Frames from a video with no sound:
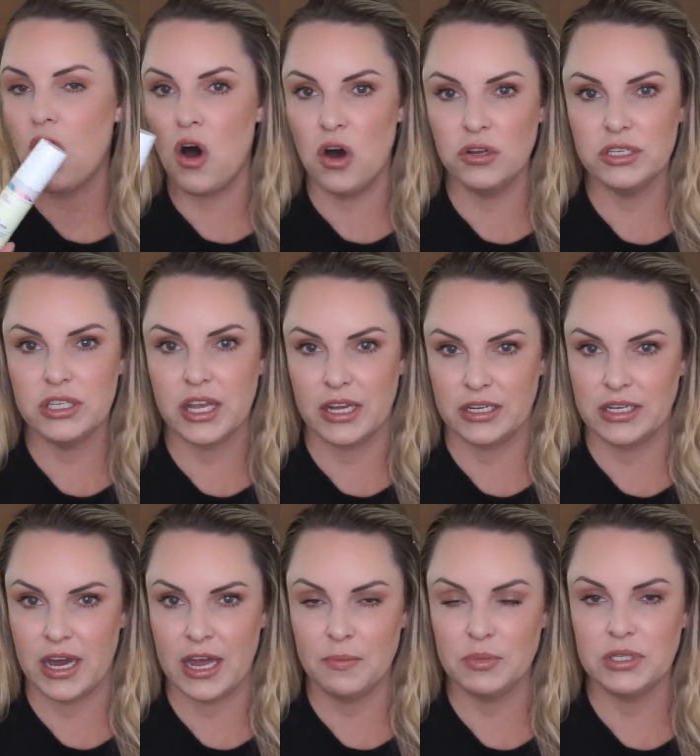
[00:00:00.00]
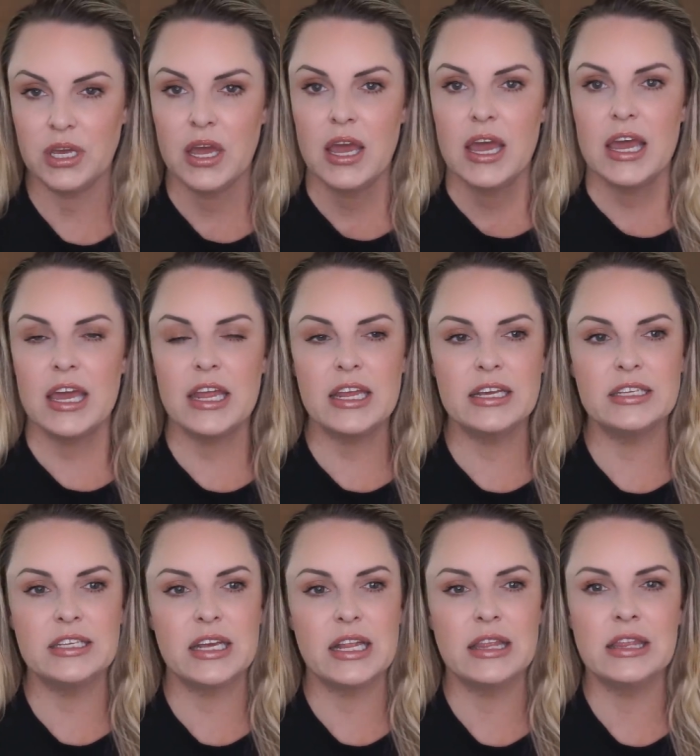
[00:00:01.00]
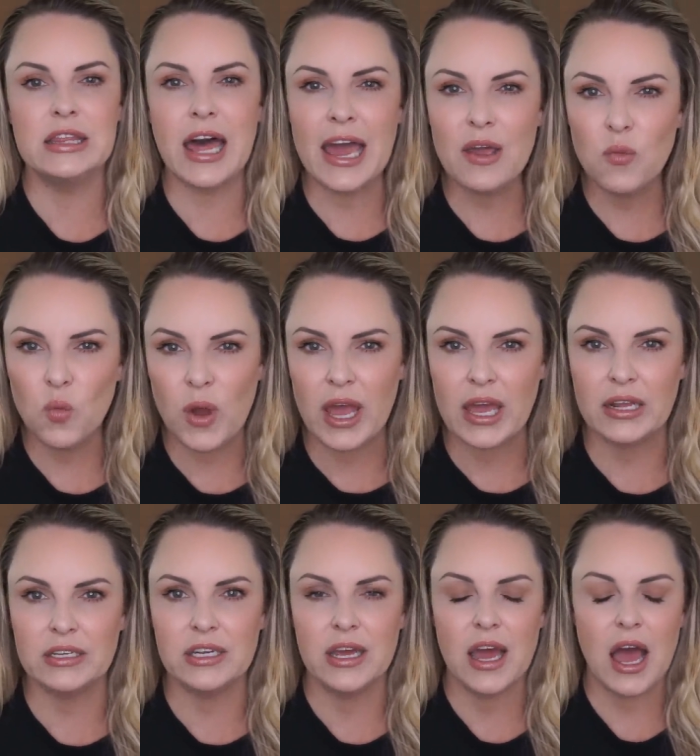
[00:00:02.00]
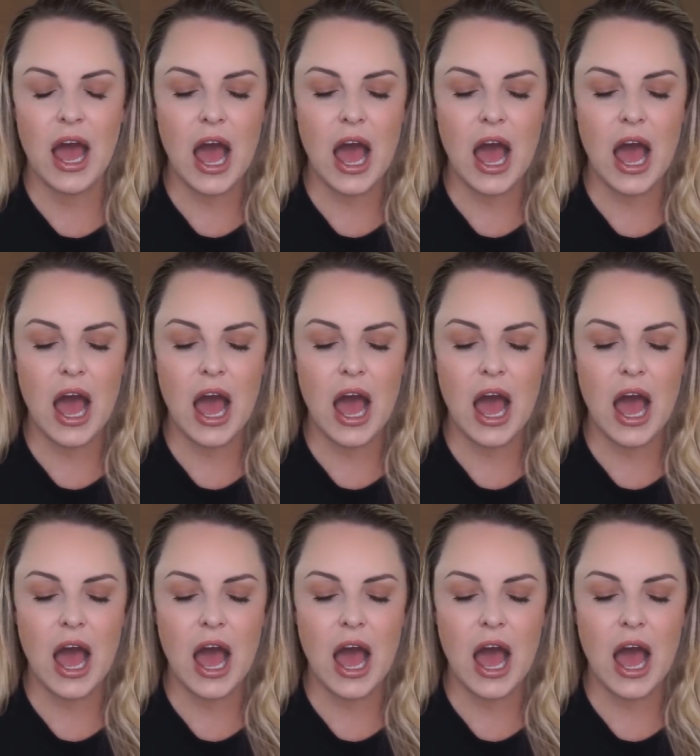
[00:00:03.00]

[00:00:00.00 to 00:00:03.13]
all skin types it is lightweight